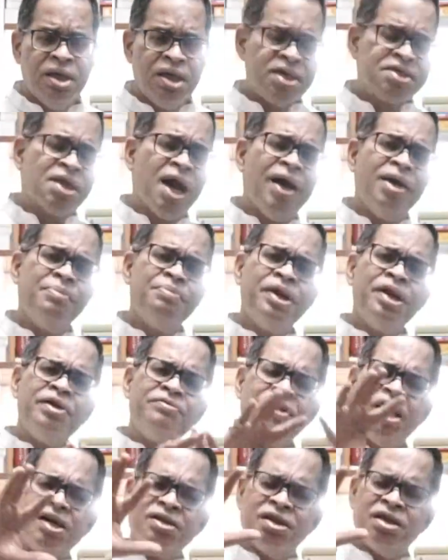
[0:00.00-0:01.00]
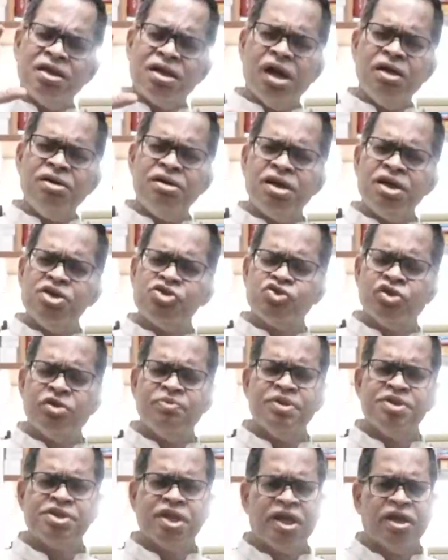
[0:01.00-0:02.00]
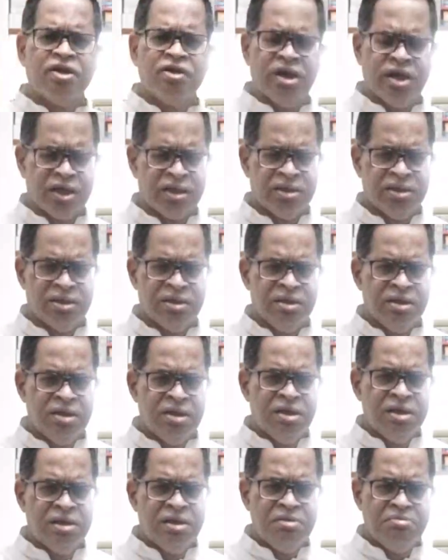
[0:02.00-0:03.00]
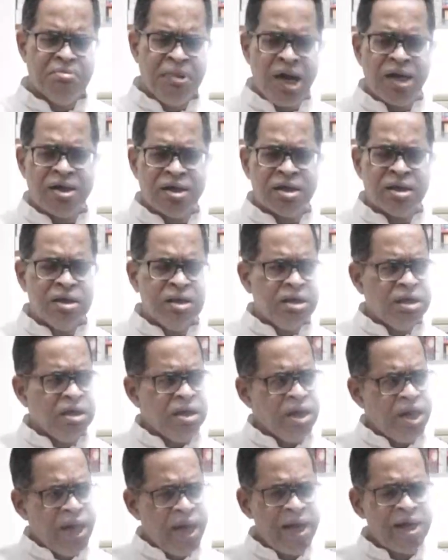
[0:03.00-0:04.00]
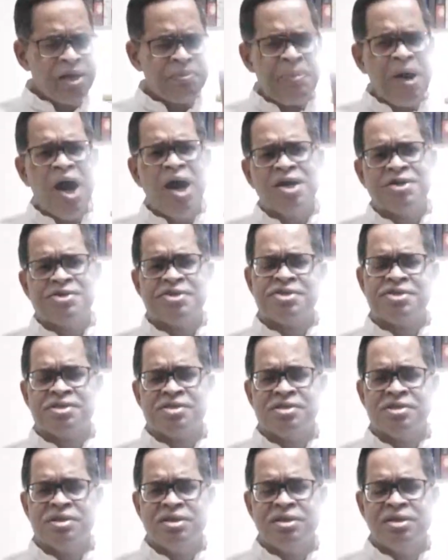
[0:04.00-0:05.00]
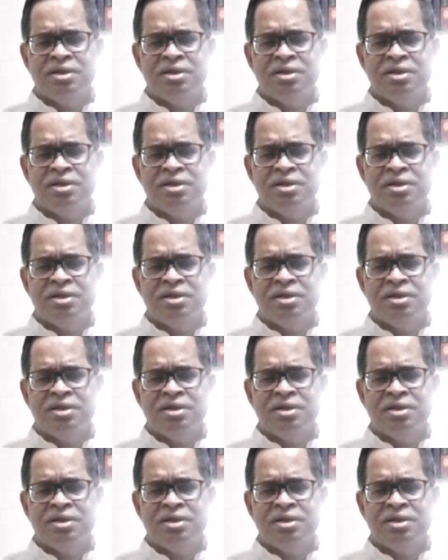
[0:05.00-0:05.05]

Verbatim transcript: Yes, I believe that the country should be secular, but at parts,